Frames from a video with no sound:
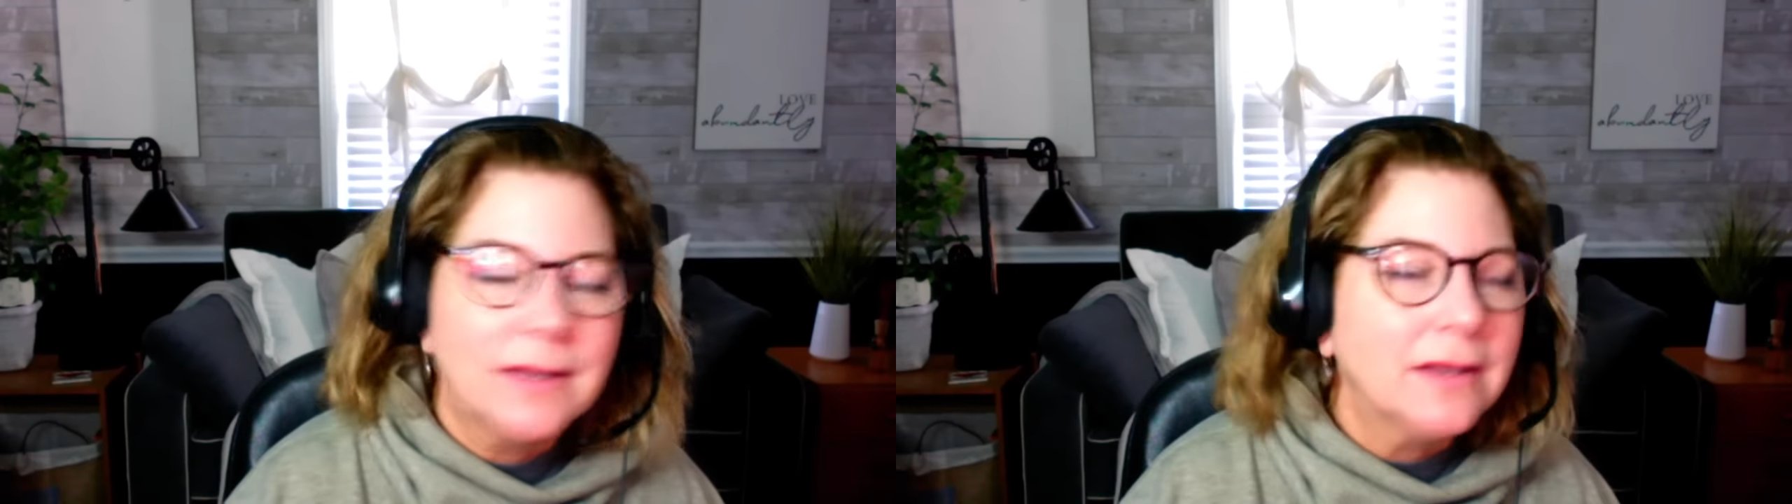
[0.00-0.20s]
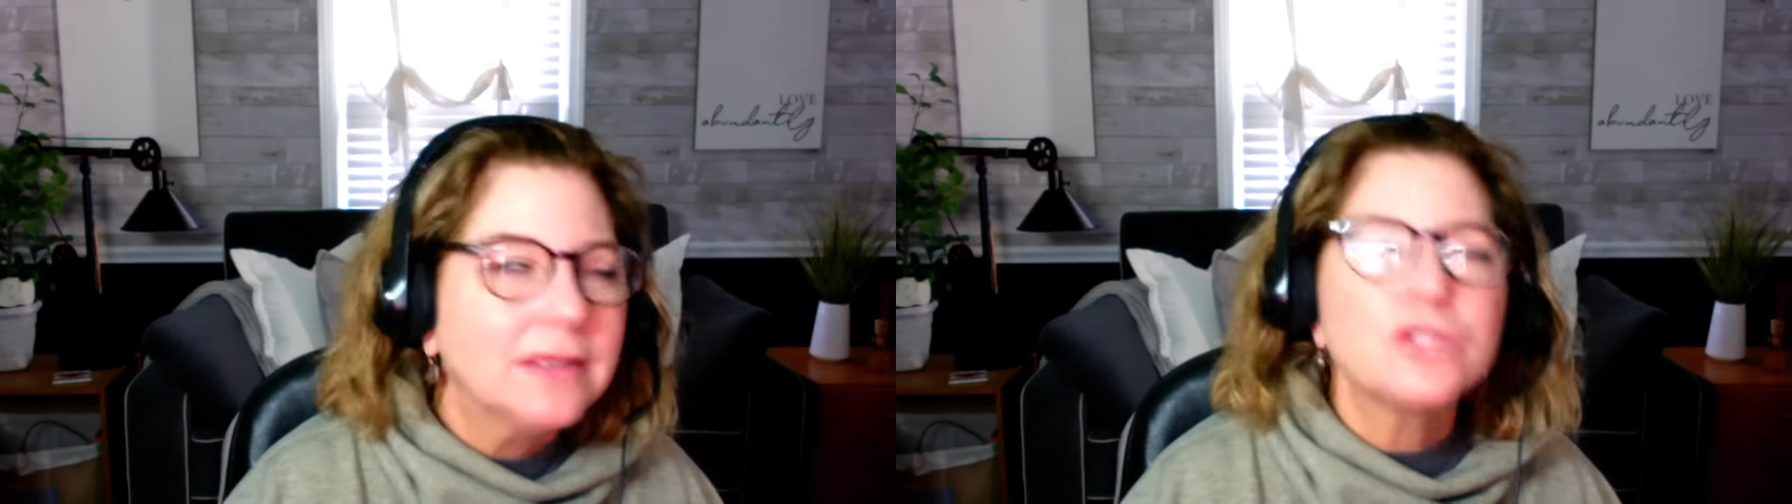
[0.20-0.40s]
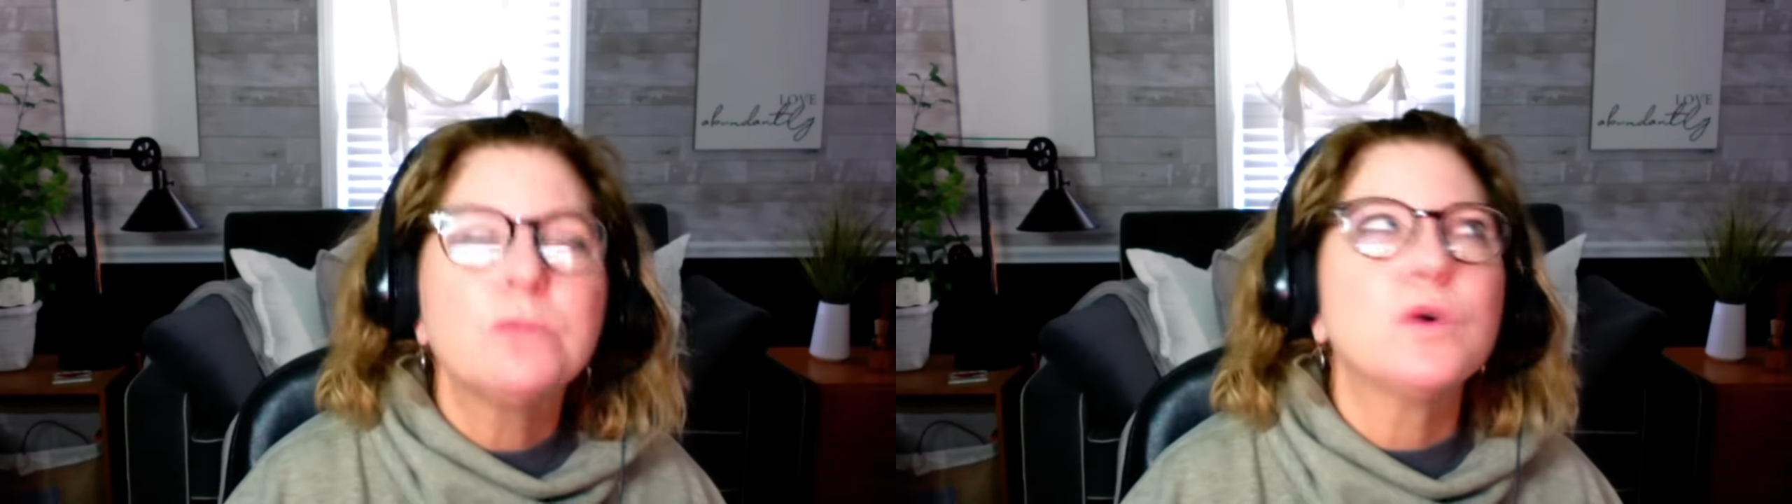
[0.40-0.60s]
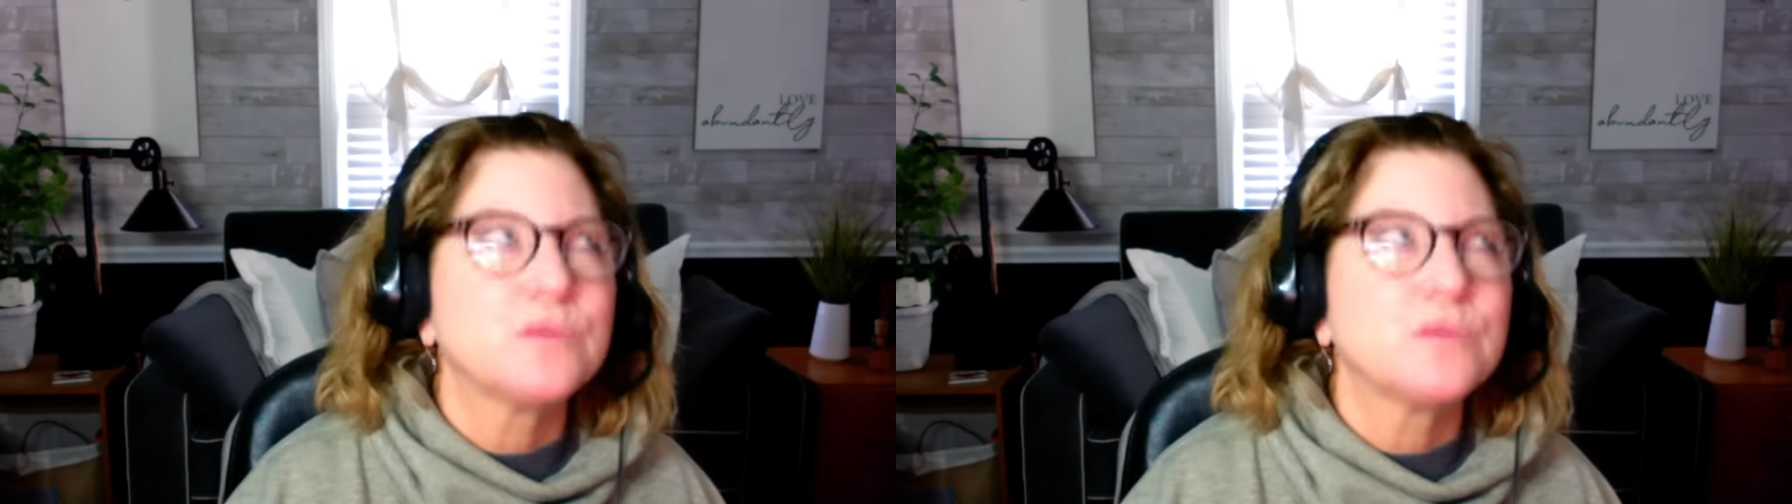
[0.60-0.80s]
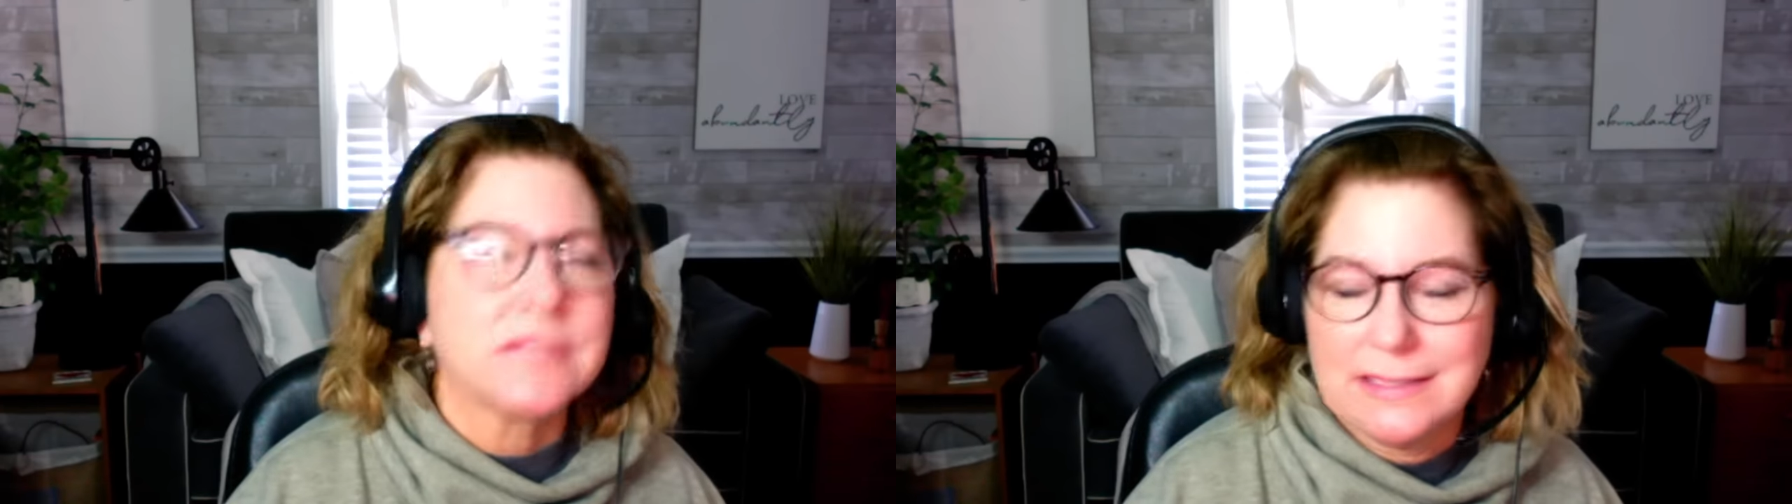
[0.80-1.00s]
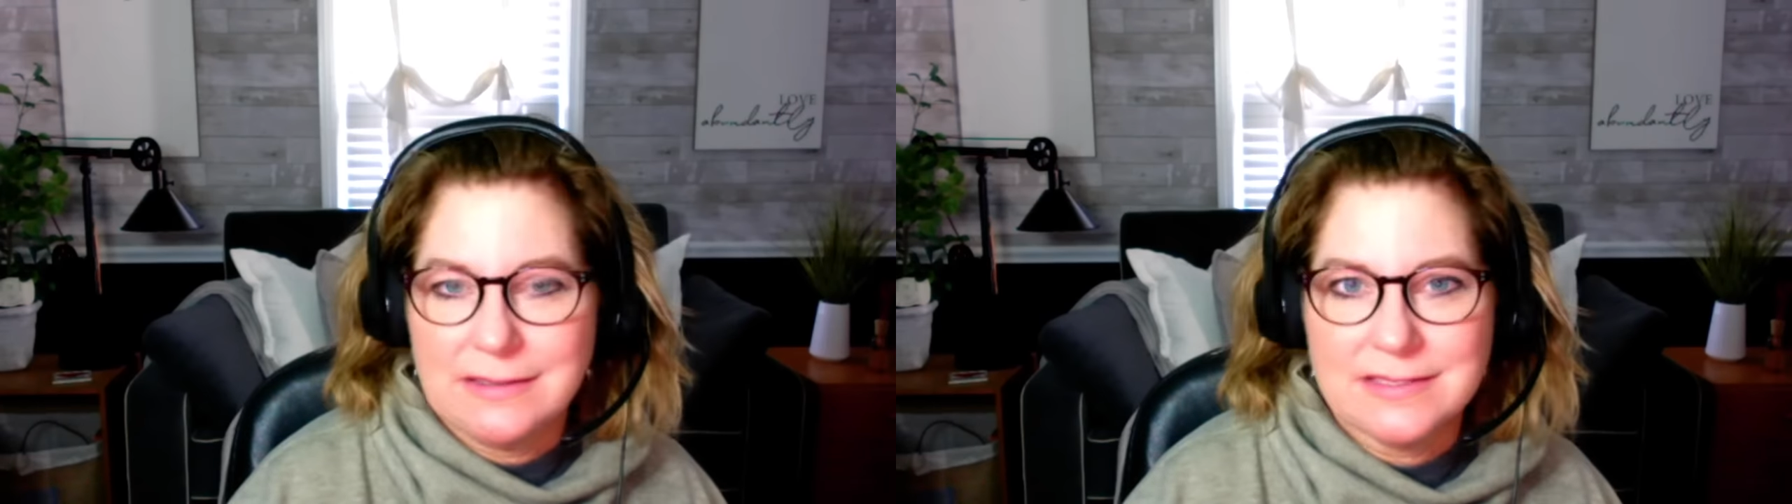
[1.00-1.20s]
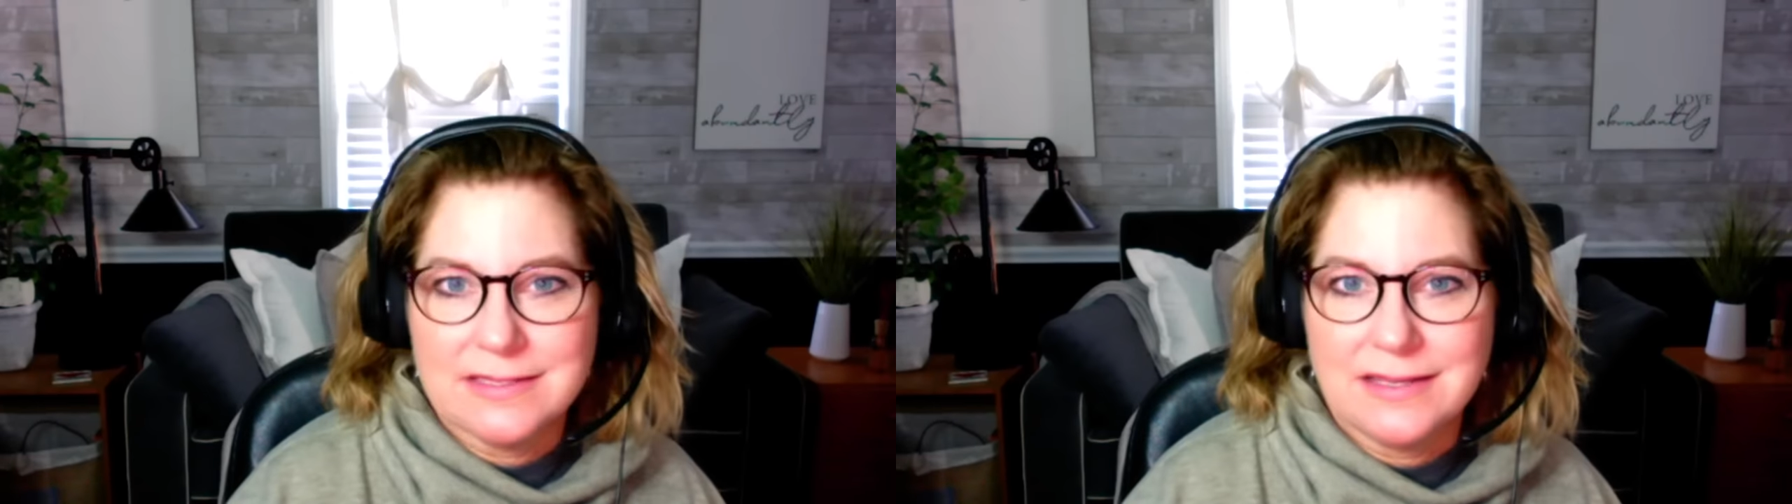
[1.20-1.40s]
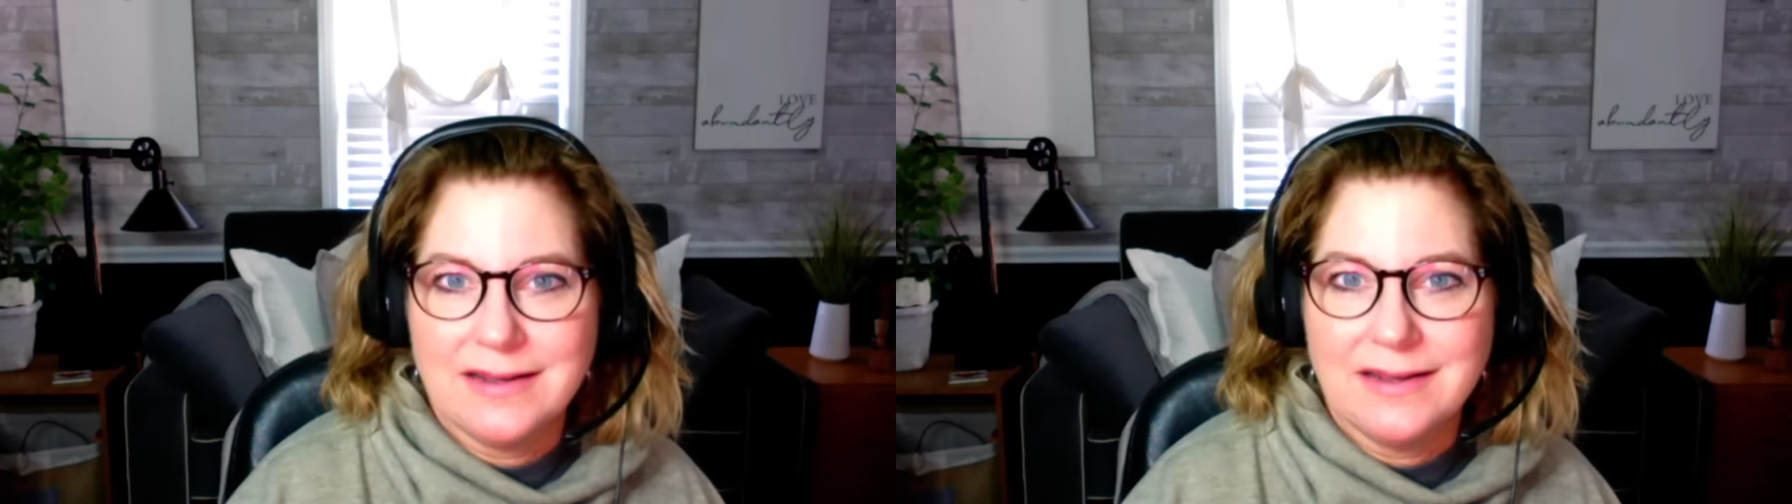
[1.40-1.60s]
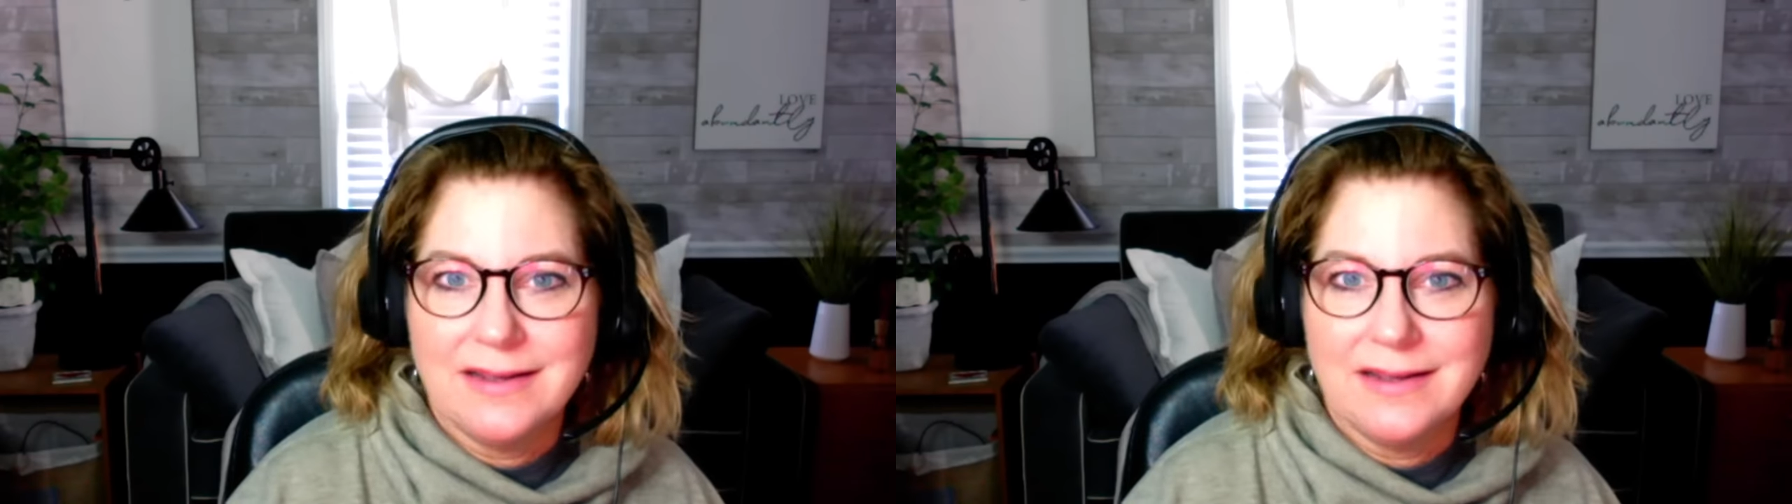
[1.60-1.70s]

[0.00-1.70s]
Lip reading: It's the most ridiculous thing.